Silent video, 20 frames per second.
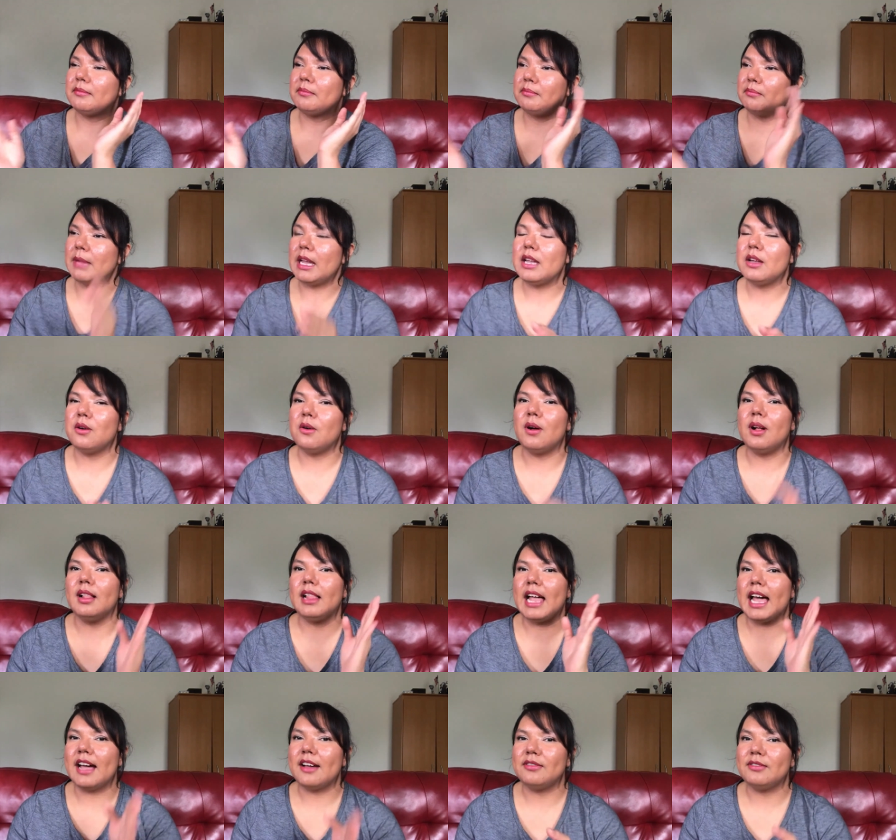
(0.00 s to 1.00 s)
my
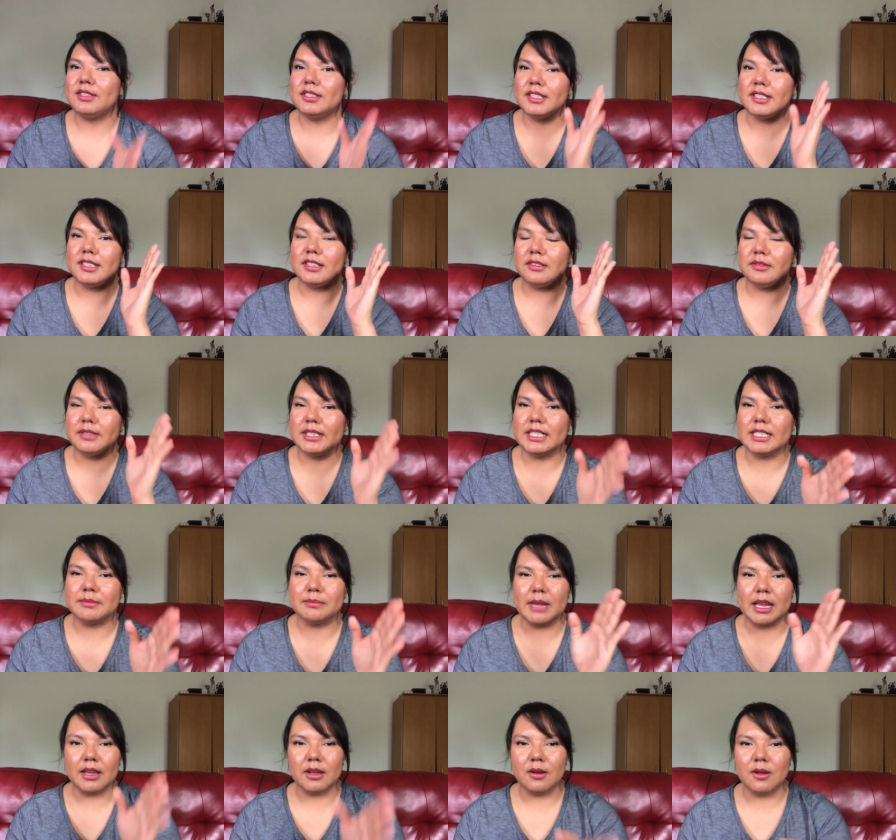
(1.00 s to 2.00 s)
goal after reaching
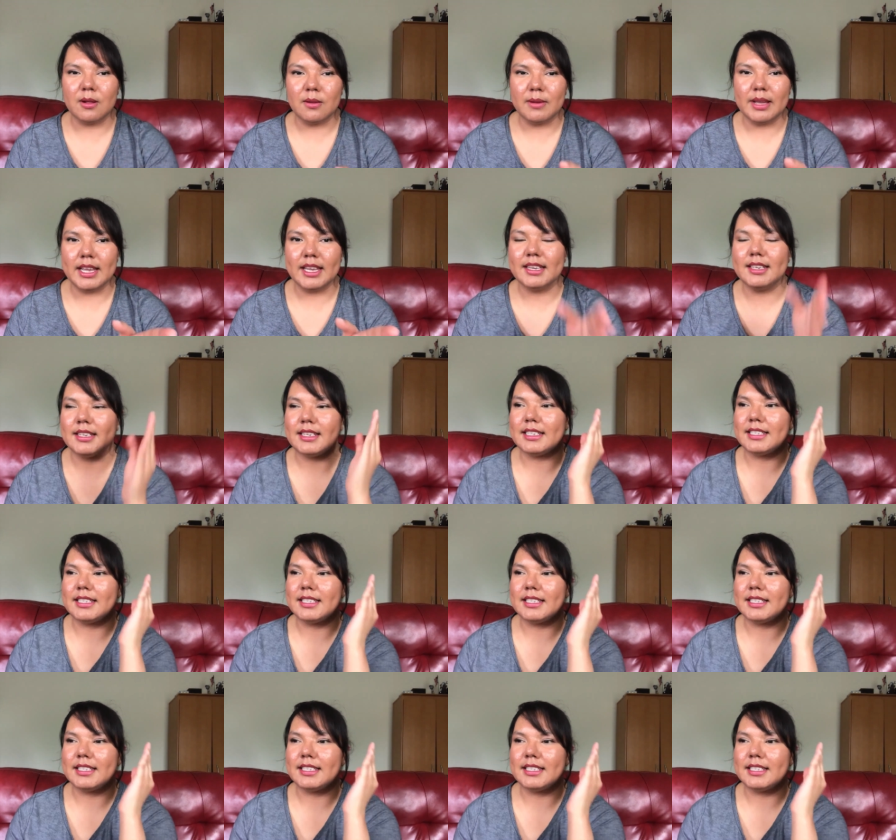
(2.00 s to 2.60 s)
my goal weight,